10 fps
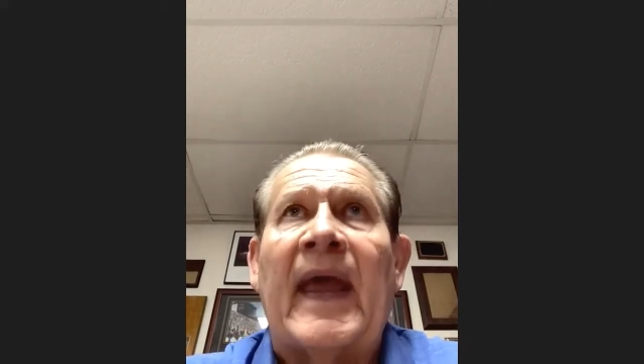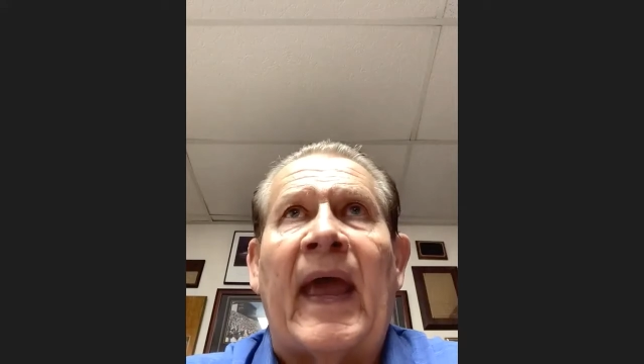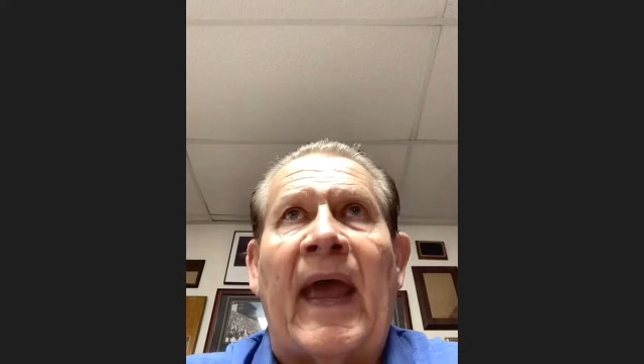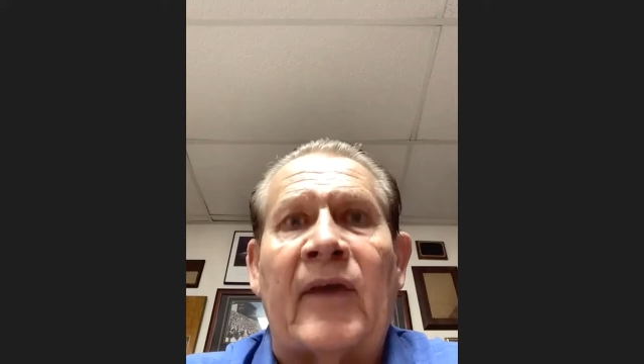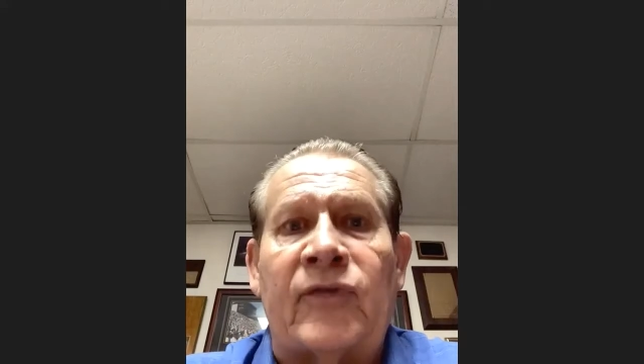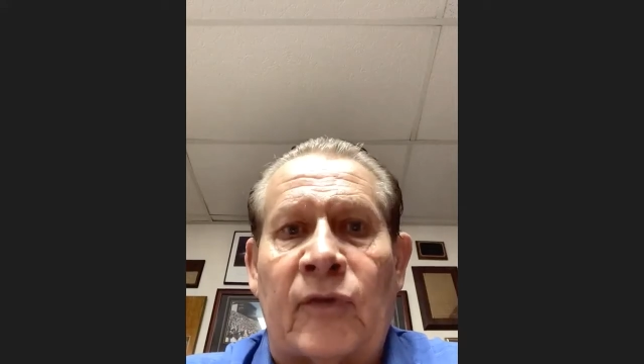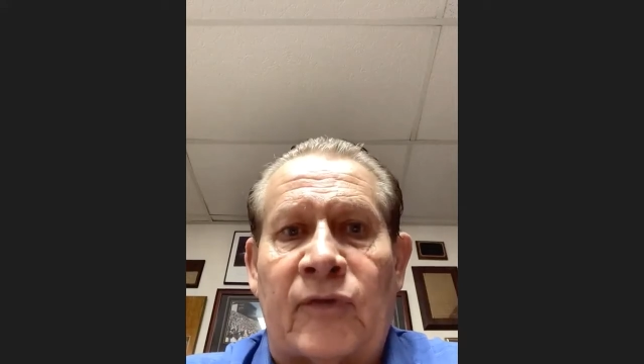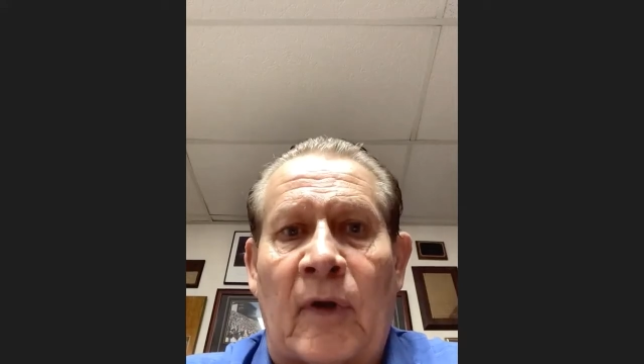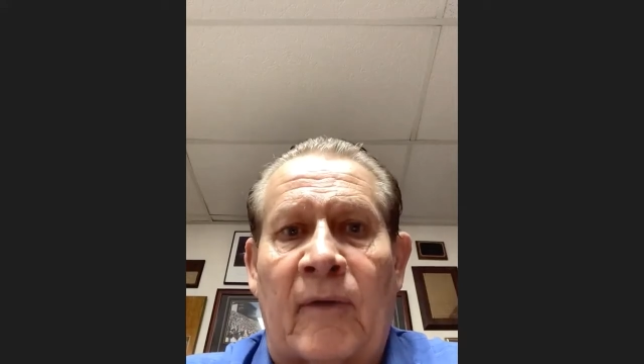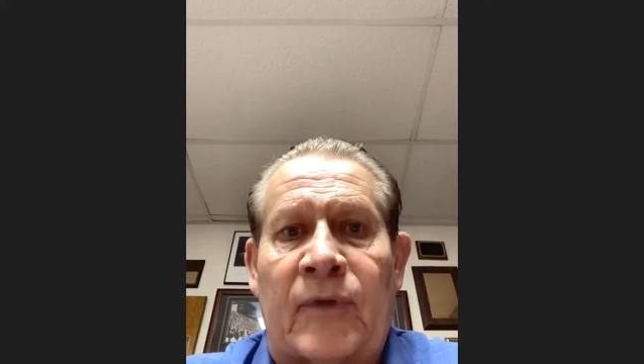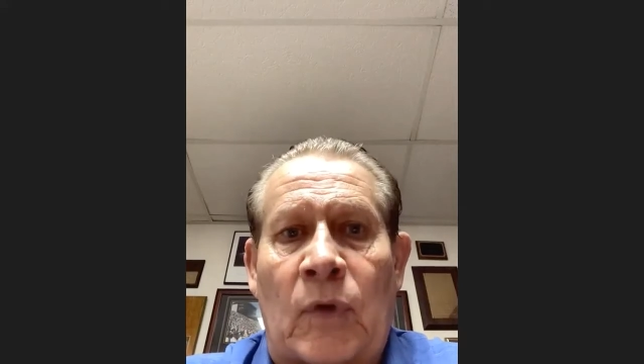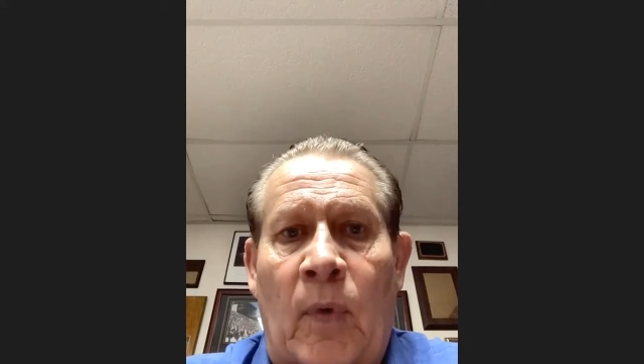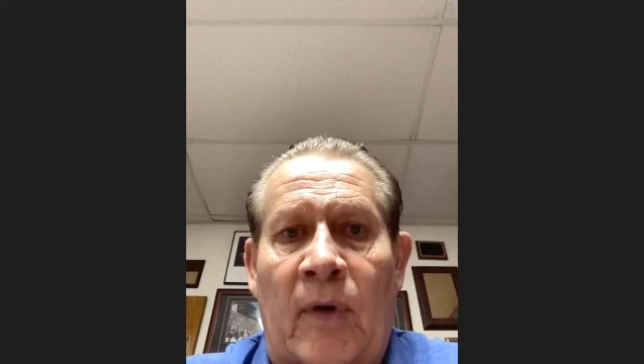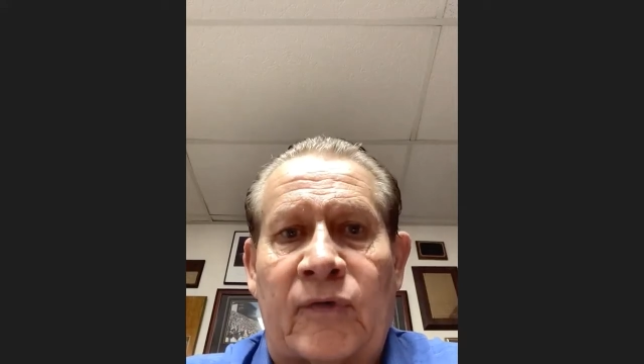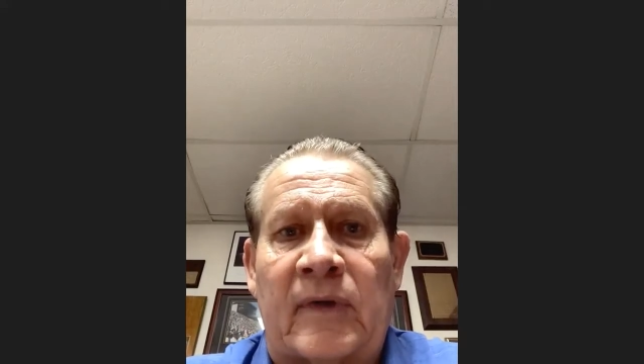ask yourself the
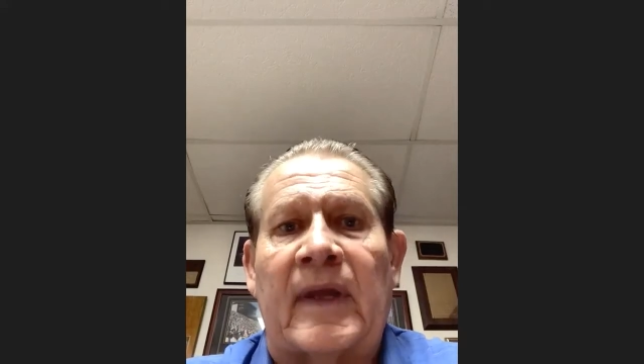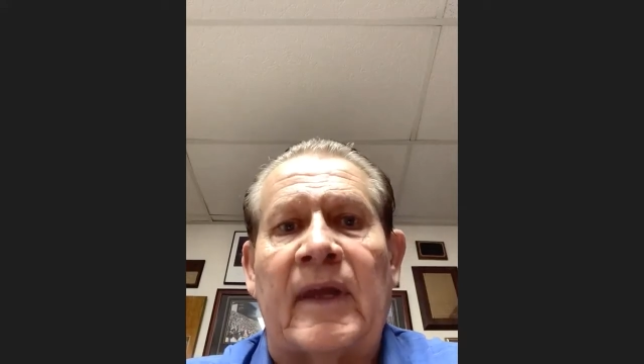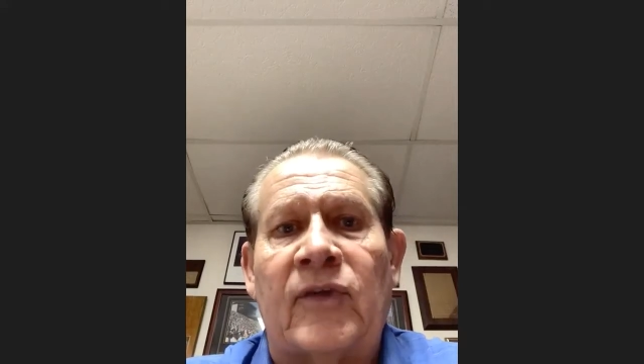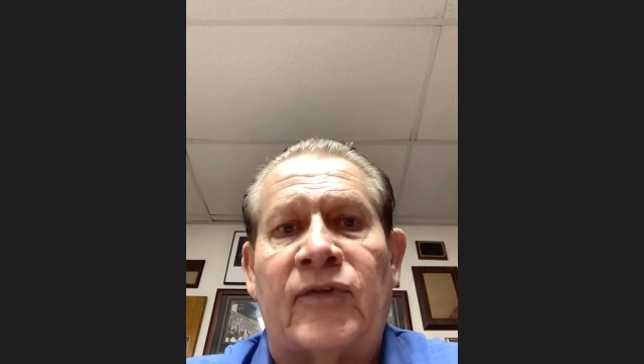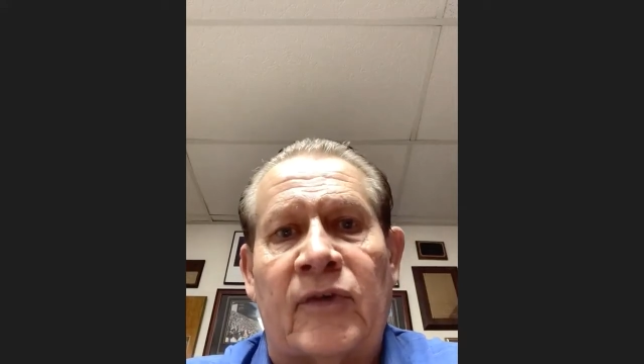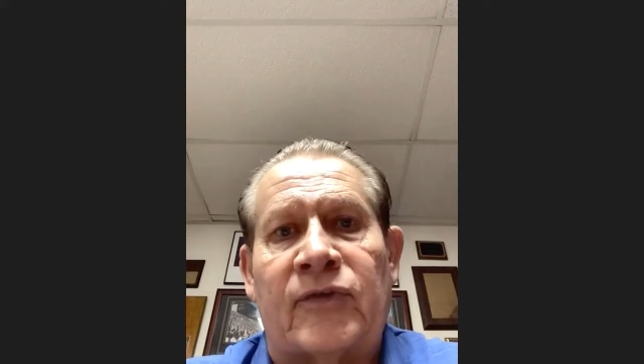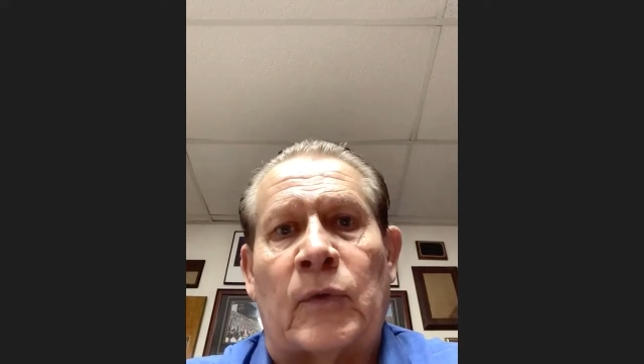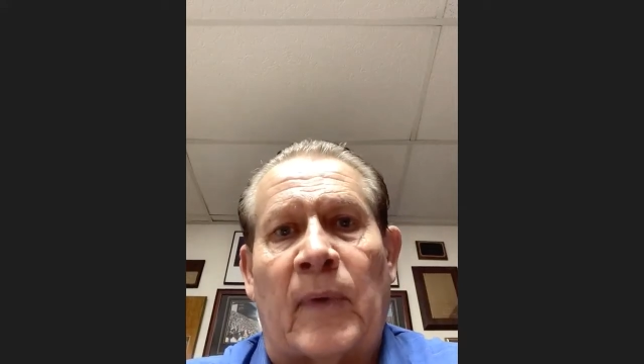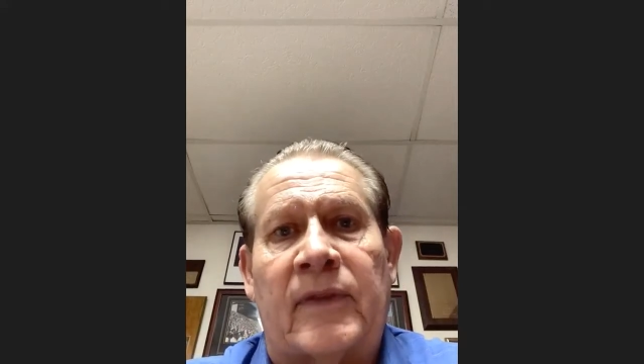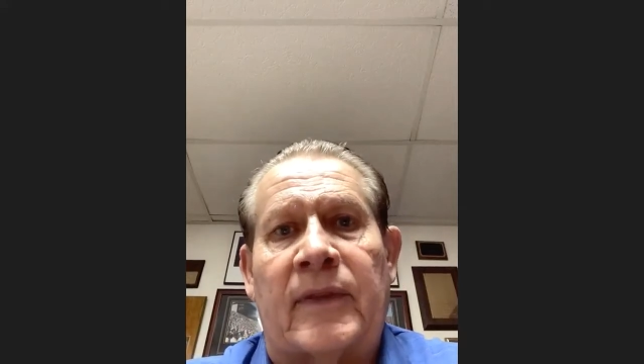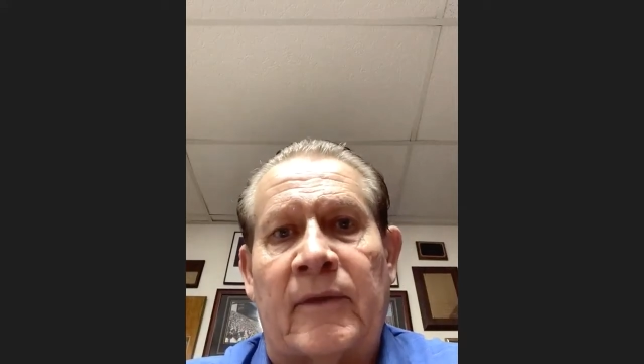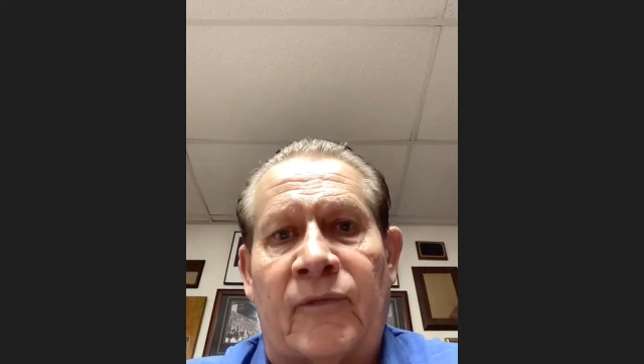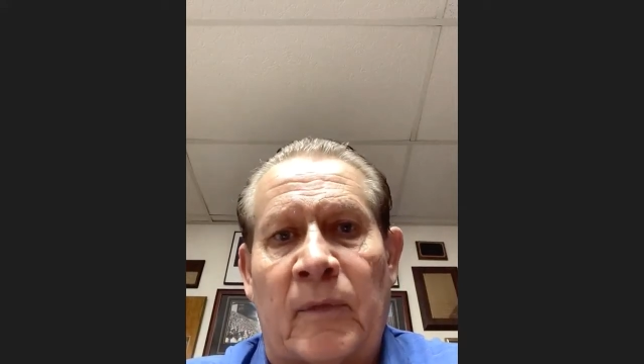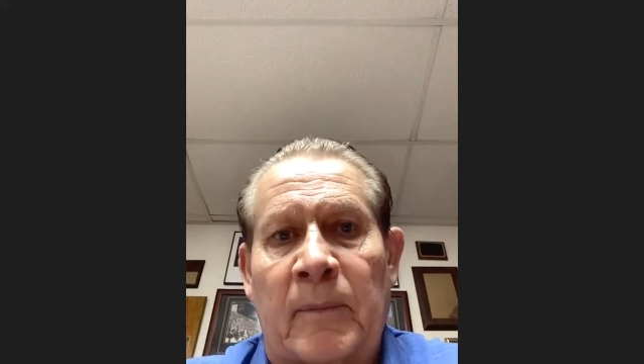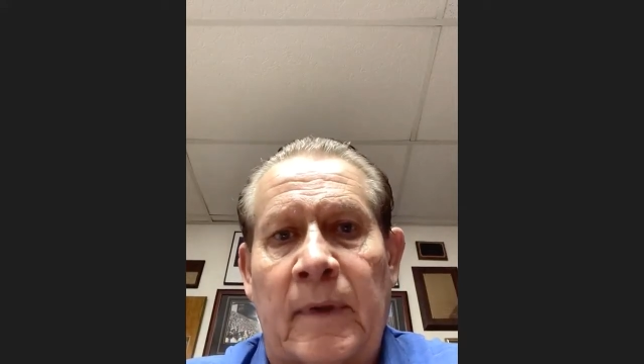question, is this the right thing
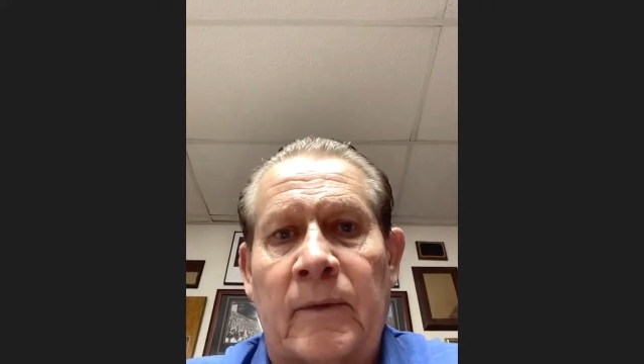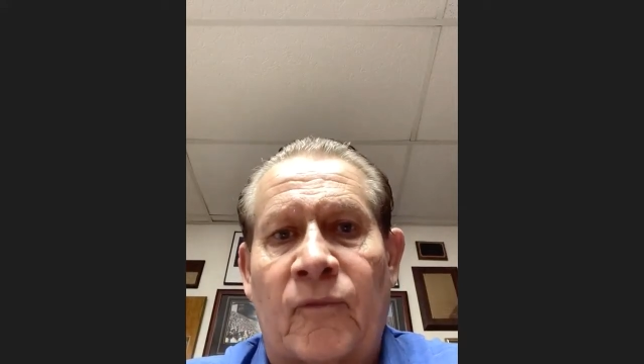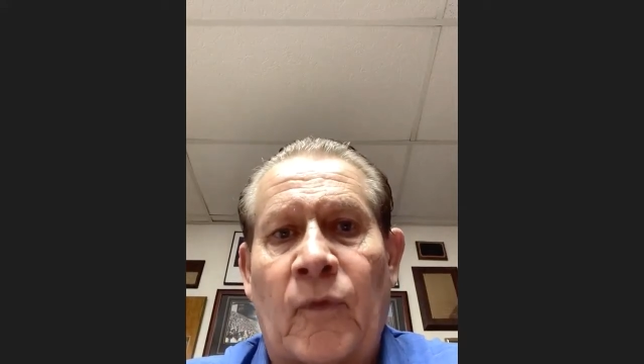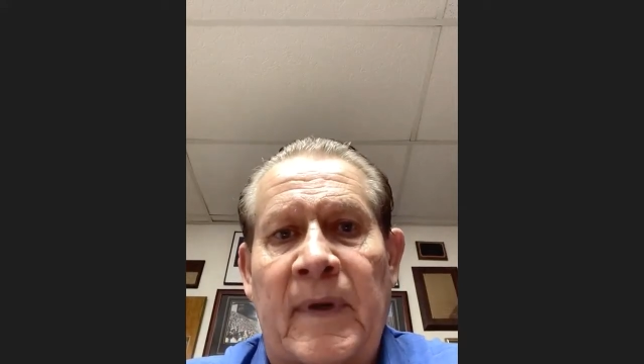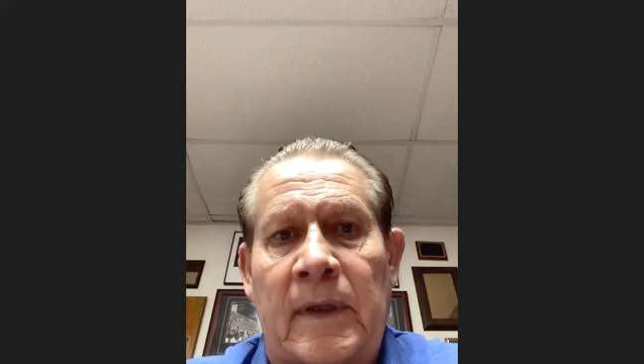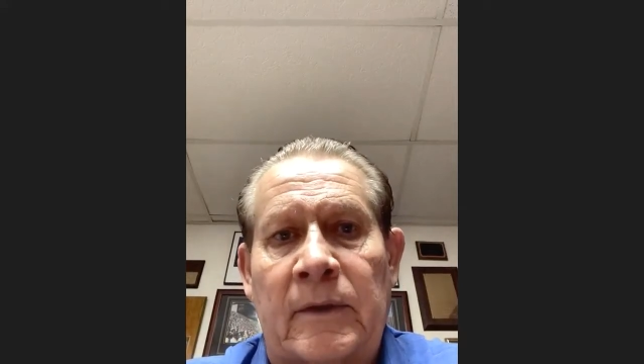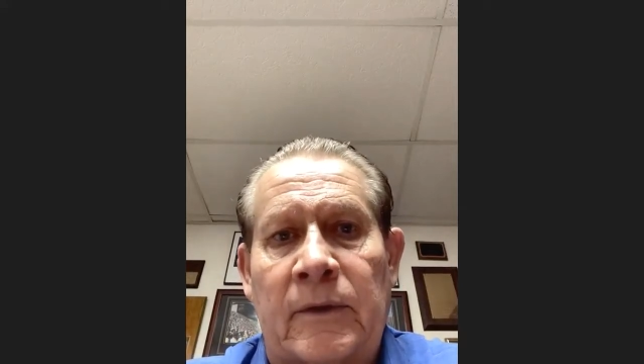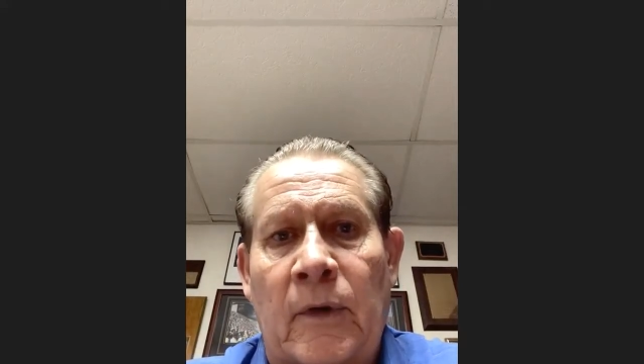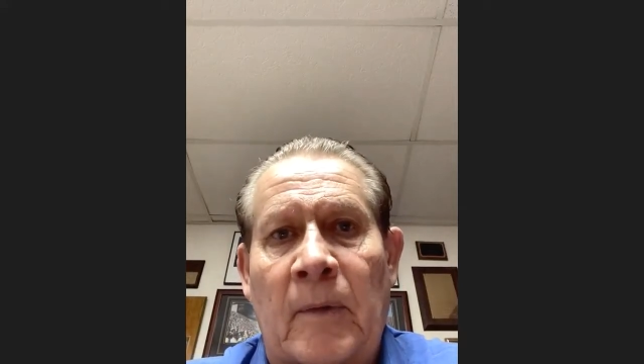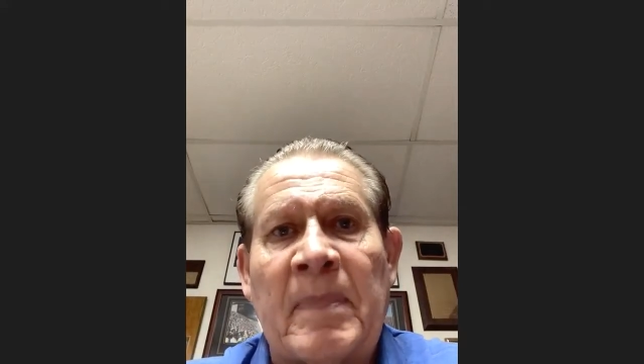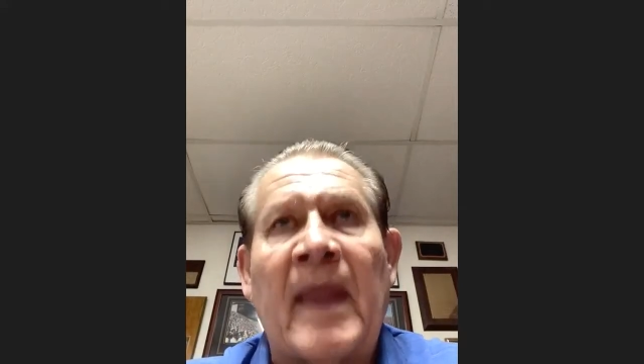for me to do?